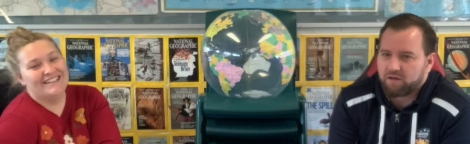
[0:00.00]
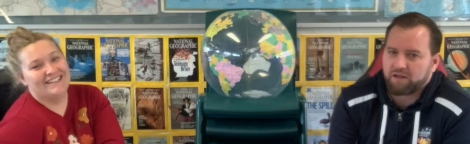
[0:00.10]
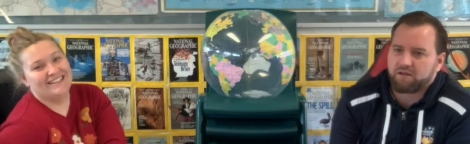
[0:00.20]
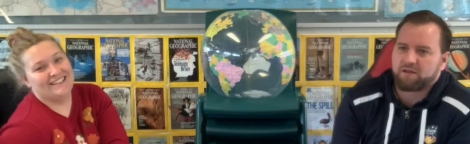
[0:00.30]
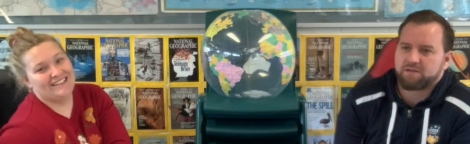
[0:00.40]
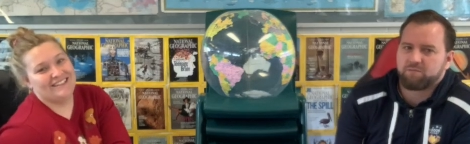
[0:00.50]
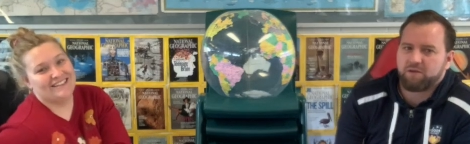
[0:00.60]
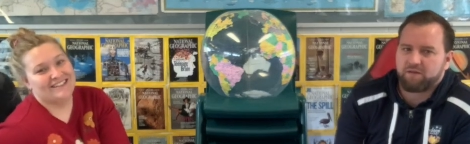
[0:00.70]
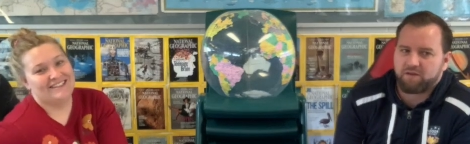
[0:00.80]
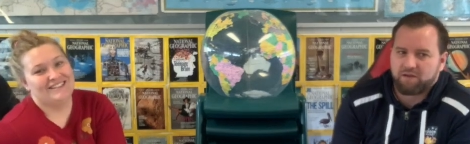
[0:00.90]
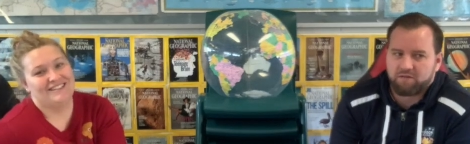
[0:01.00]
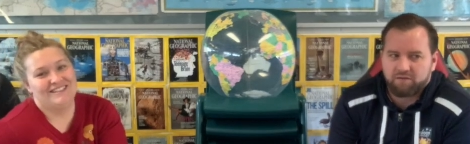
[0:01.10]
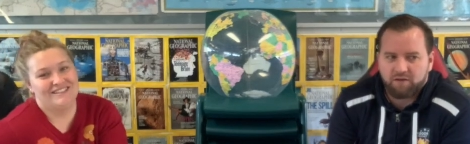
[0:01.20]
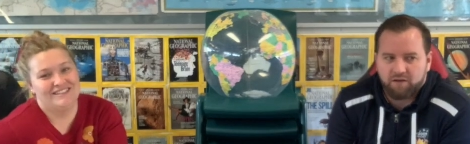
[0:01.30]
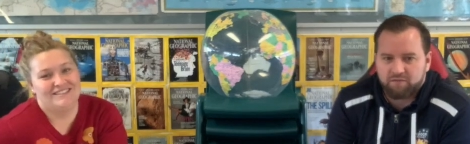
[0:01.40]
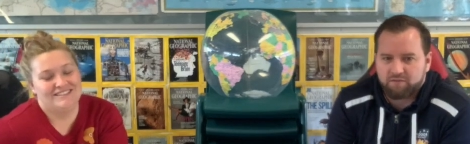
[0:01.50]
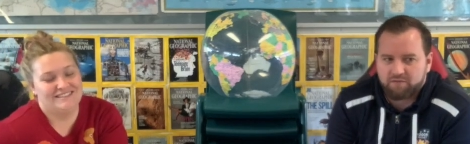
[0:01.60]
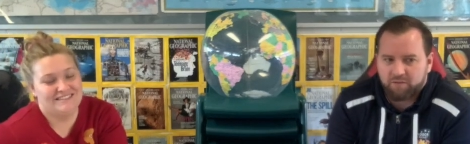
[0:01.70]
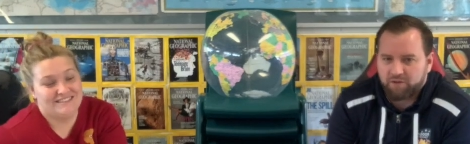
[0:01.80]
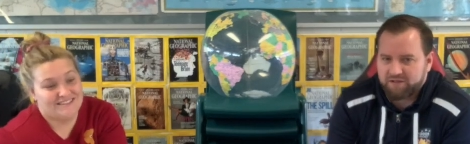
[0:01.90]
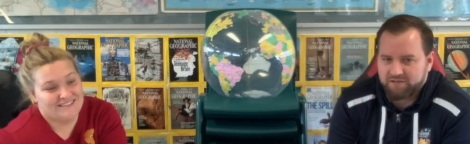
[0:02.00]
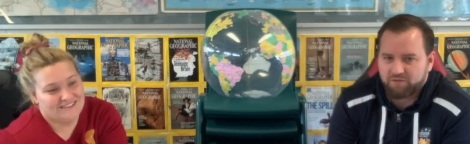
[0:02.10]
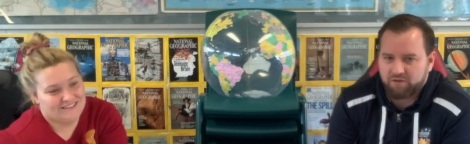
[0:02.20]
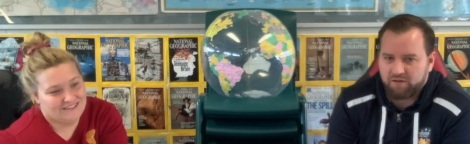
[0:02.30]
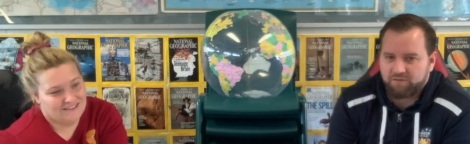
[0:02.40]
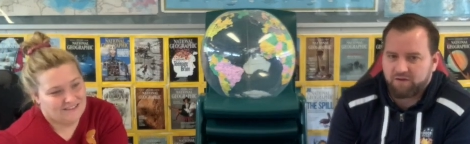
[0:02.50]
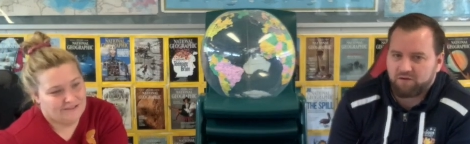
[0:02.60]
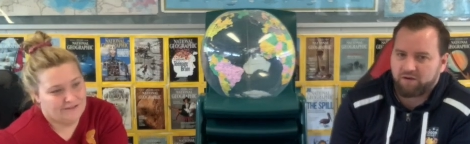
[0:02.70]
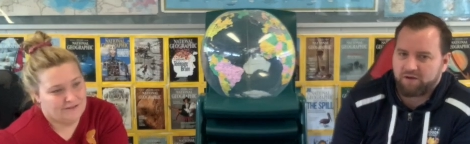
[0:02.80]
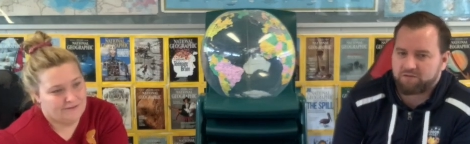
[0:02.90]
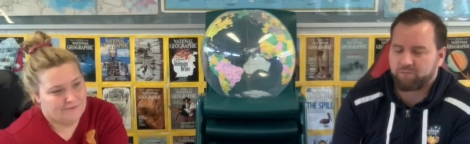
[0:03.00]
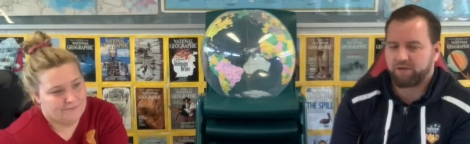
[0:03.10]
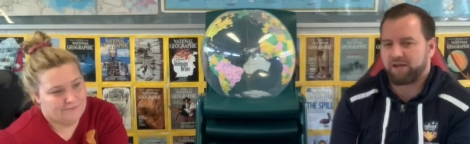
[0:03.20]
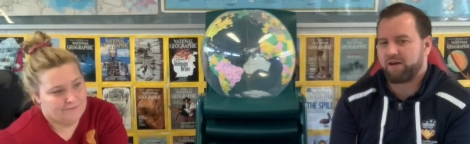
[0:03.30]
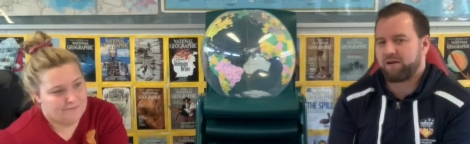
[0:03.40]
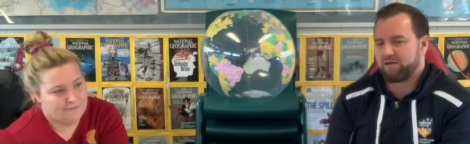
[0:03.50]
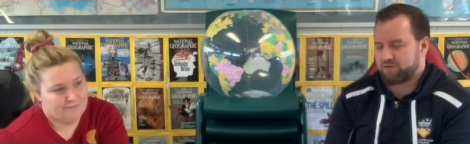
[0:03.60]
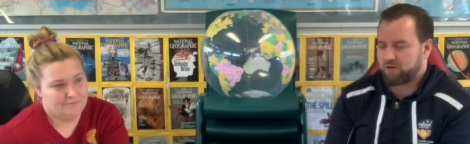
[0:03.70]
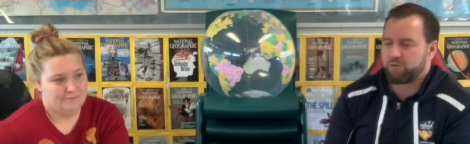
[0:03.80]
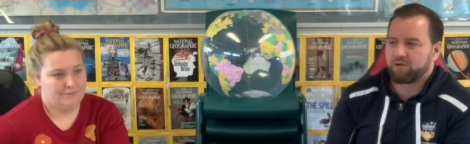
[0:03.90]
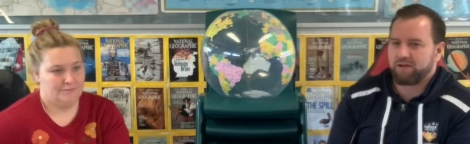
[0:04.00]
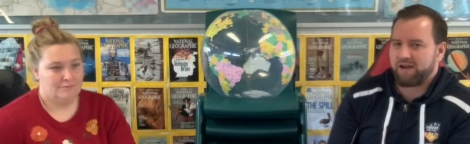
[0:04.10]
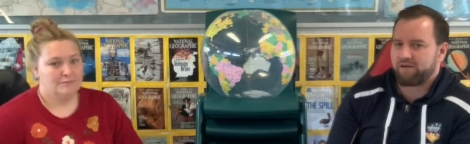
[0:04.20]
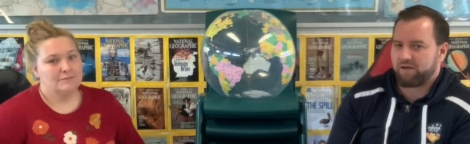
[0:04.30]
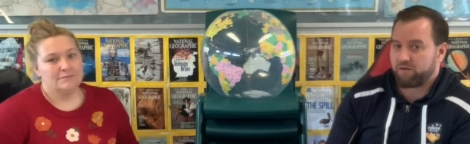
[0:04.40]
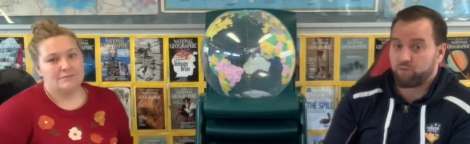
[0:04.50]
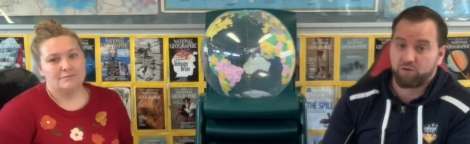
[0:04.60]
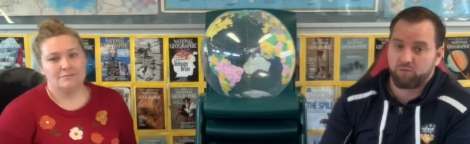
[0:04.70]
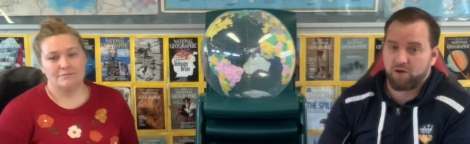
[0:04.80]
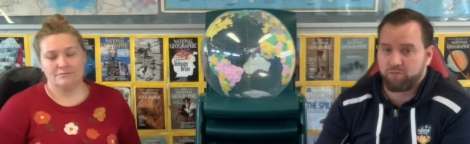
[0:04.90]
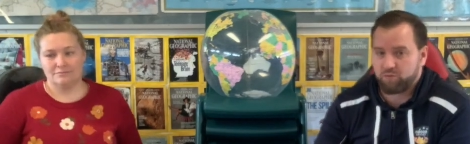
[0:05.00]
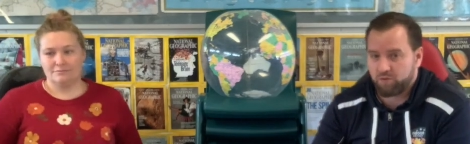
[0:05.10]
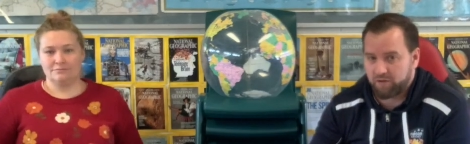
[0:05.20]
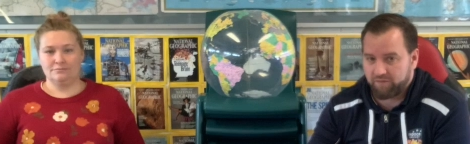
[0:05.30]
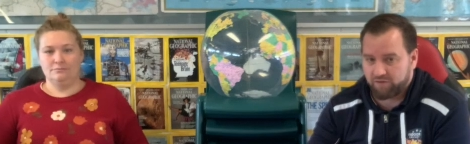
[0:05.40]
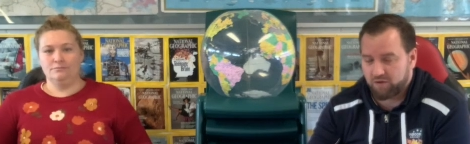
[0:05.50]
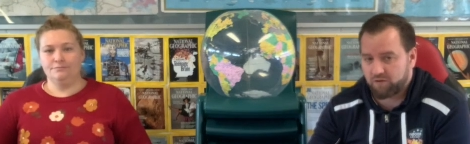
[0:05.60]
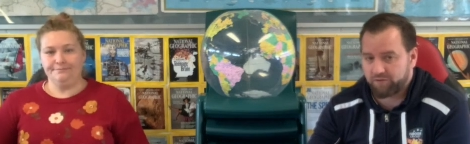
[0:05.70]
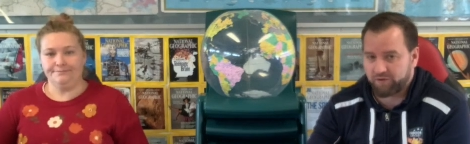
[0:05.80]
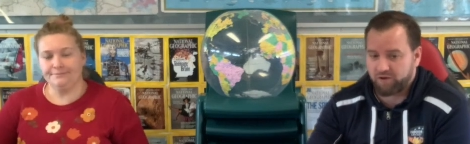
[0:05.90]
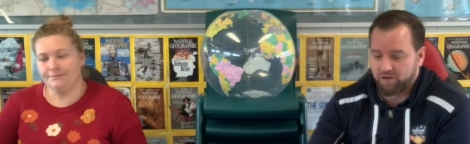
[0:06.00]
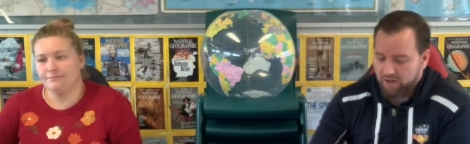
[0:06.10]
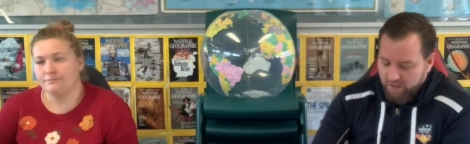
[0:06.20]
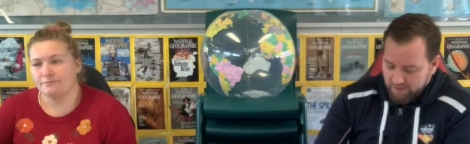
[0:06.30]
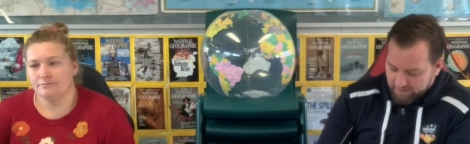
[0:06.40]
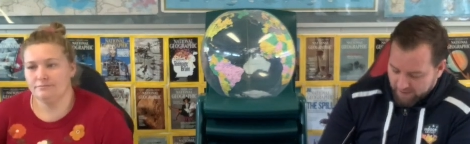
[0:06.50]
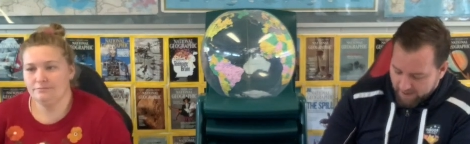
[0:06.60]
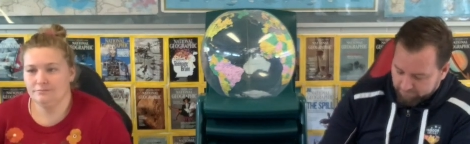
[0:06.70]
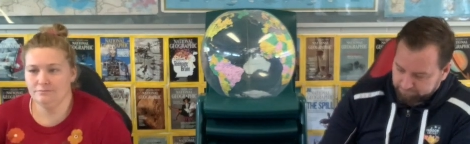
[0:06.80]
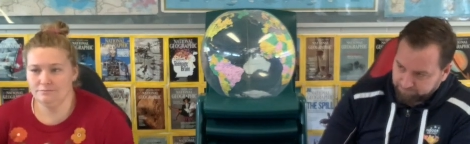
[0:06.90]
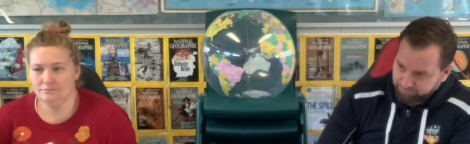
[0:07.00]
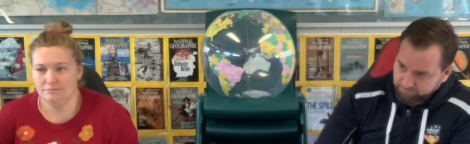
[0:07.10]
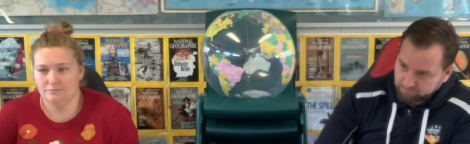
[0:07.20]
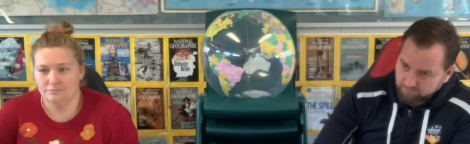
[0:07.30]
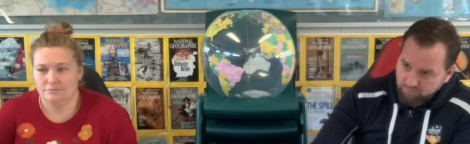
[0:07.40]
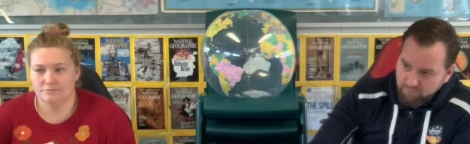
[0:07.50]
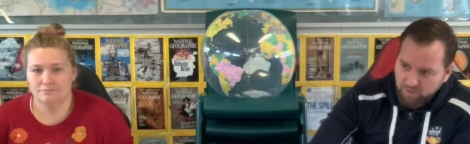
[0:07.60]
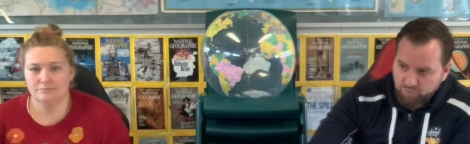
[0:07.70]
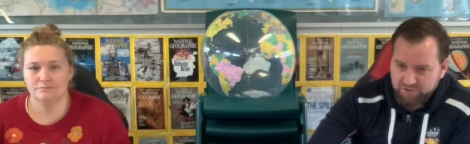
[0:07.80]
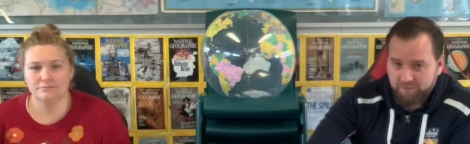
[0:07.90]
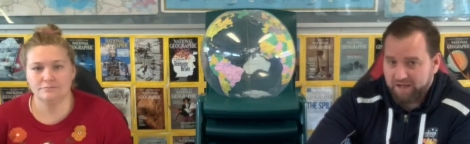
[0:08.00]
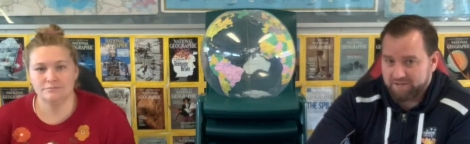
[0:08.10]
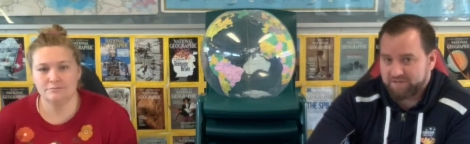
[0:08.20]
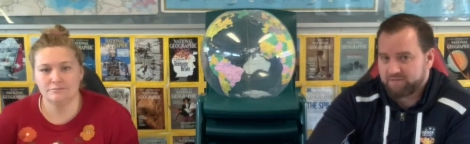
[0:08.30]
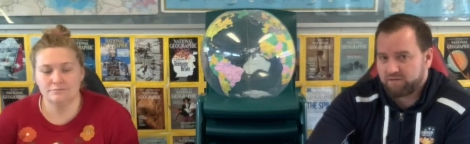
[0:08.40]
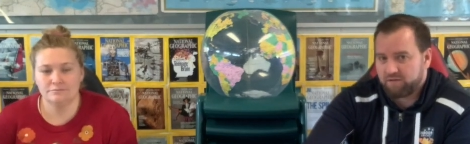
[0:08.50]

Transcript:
Speaker 1: like it's a bit of a you know, double-edged sword. If you're not in tropical area, tropical area, the water won't be warm enough for coral to grow, um, which means